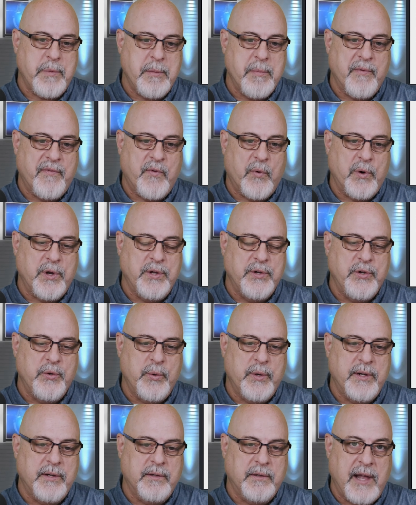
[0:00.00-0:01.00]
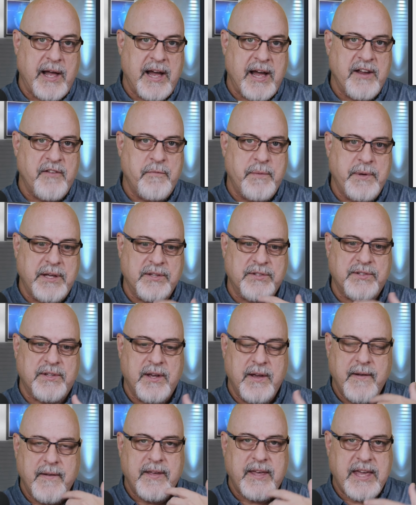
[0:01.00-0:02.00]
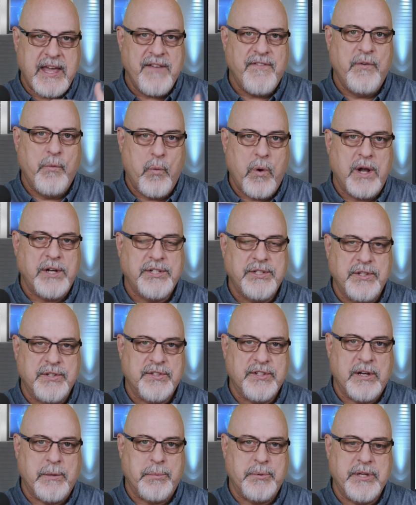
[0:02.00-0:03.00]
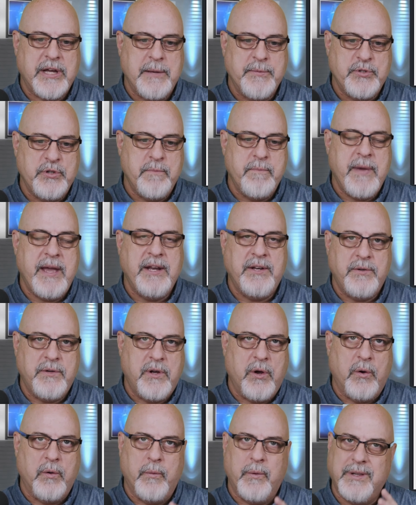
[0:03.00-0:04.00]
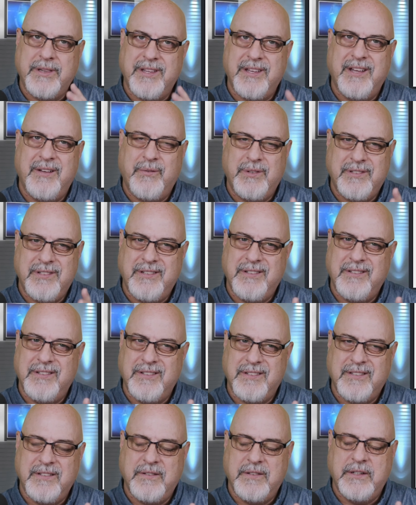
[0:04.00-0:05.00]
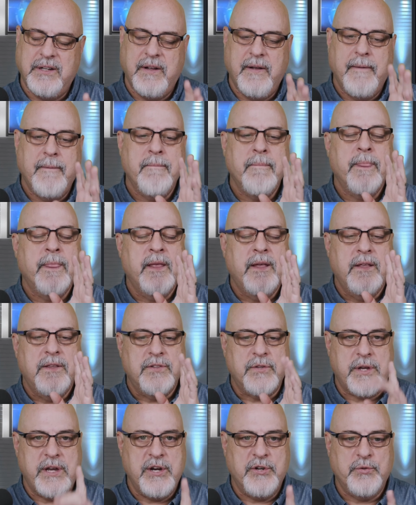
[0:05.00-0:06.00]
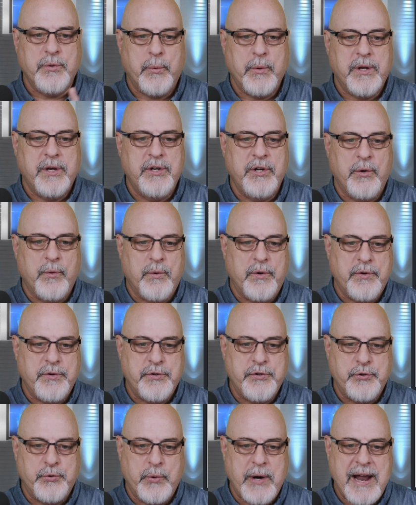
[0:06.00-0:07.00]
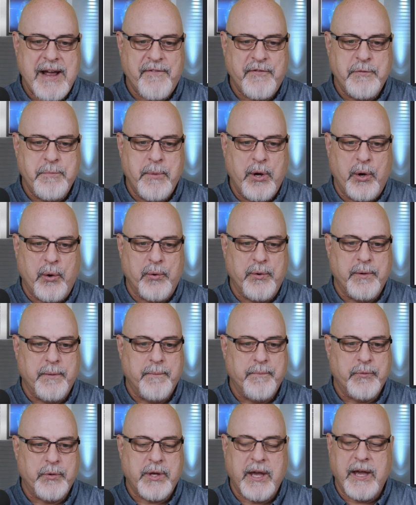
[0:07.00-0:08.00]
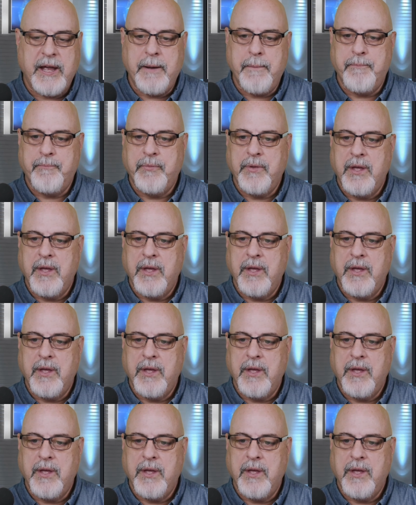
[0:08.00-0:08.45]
me before you do it live, because even watching this a couple times, you may go, what the hell was he just doing? So here's what we're going to do. Draft mode, okay?